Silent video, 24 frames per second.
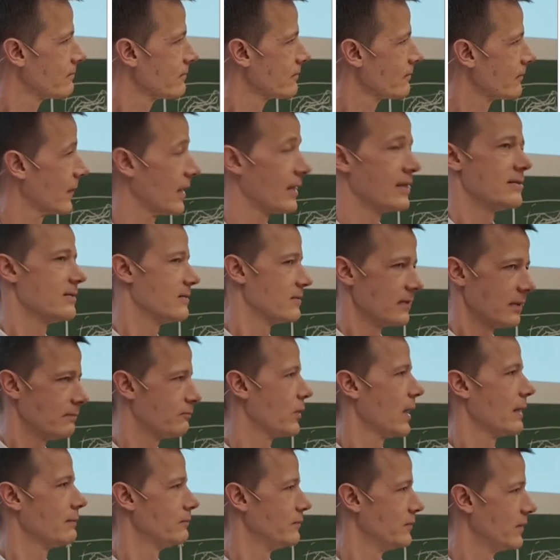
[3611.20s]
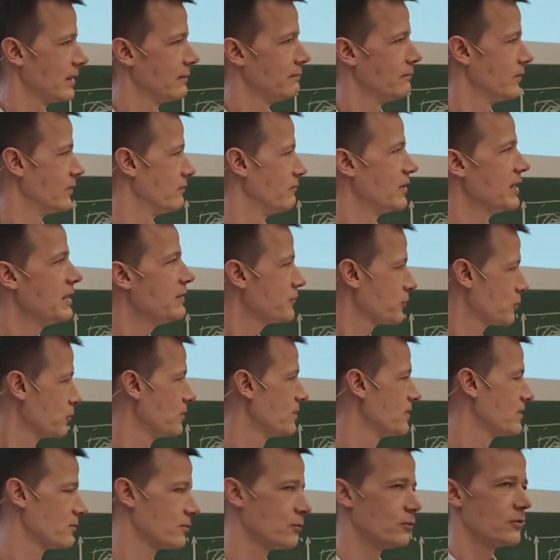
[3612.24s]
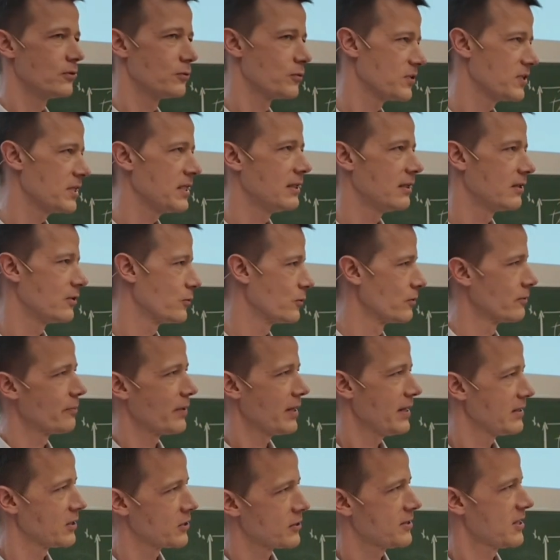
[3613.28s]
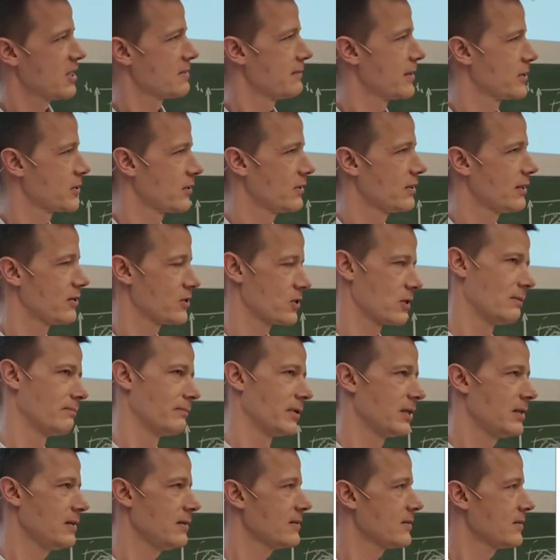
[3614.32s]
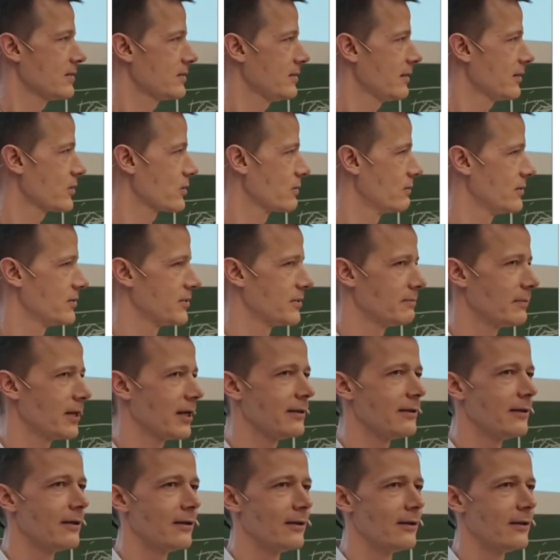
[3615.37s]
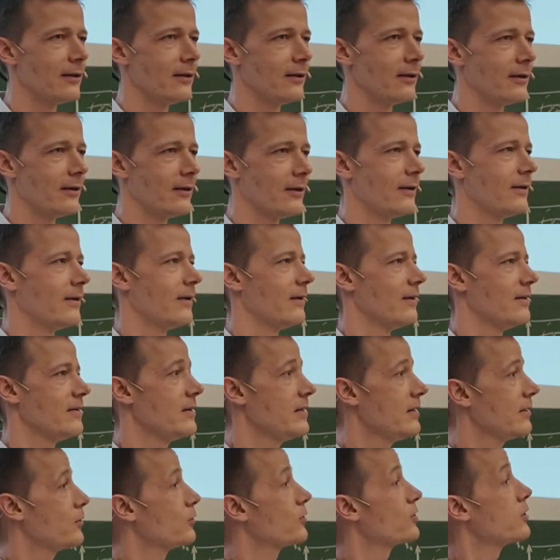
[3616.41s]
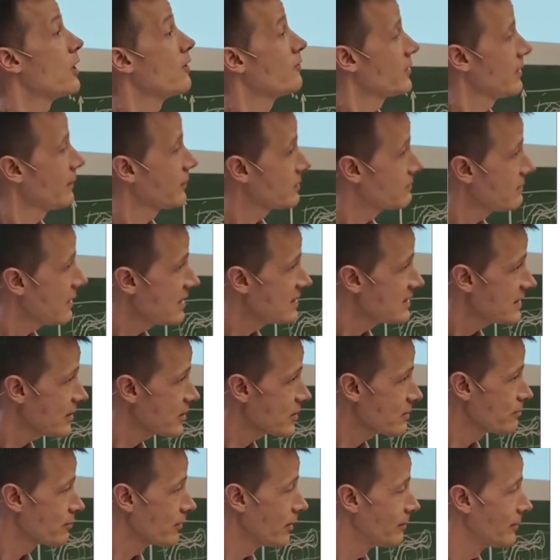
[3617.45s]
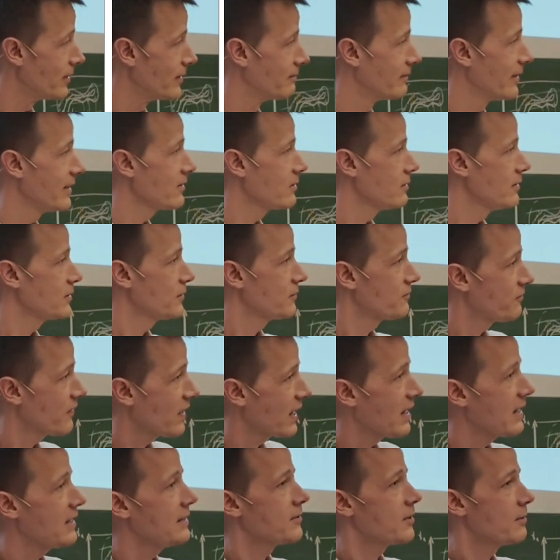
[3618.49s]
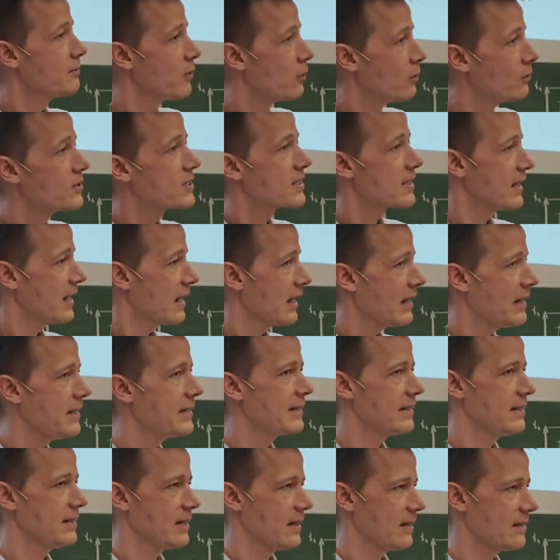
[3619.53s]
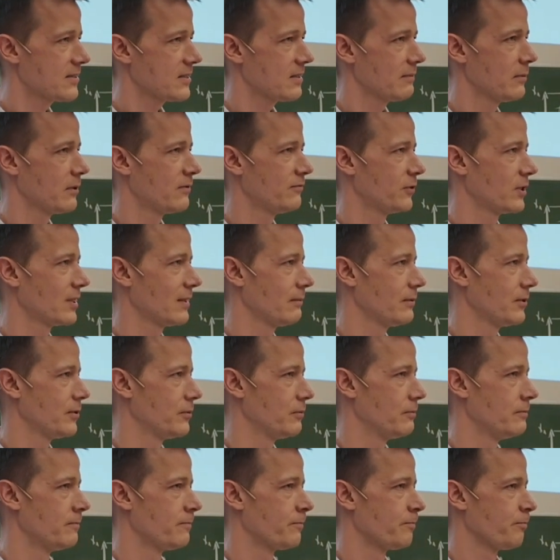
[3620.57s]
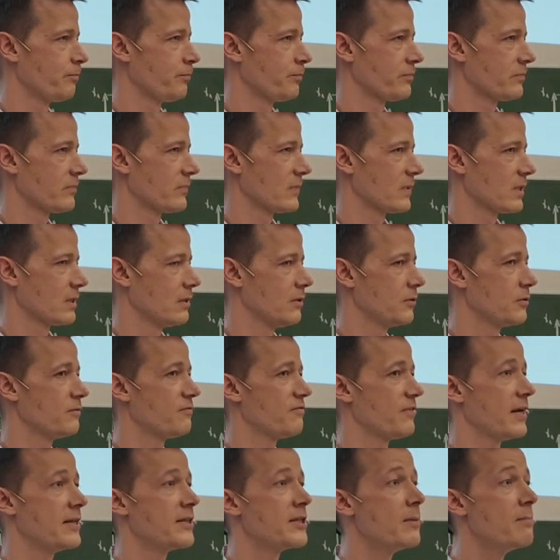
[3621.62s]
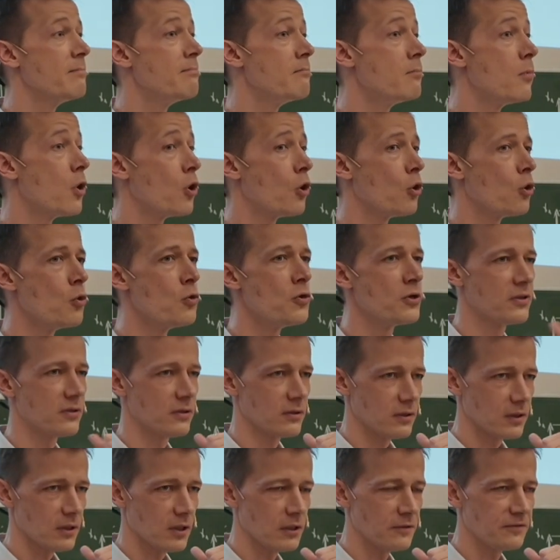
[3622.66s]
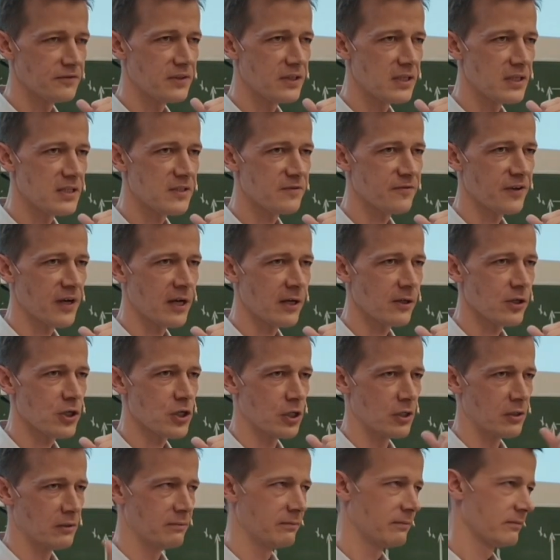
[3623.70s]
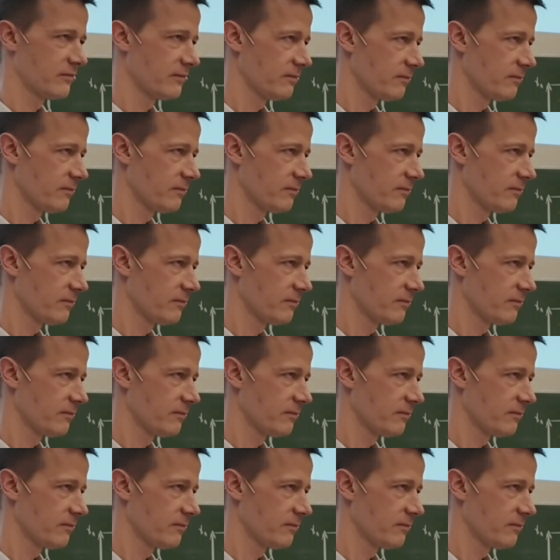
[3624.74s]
I'm relieved to see that you're paying just as much attention in Matthias's lecture as in mine. You need to solve an optimization problem, right? You need to find the most likely estimate for W. You need to find the mode of this function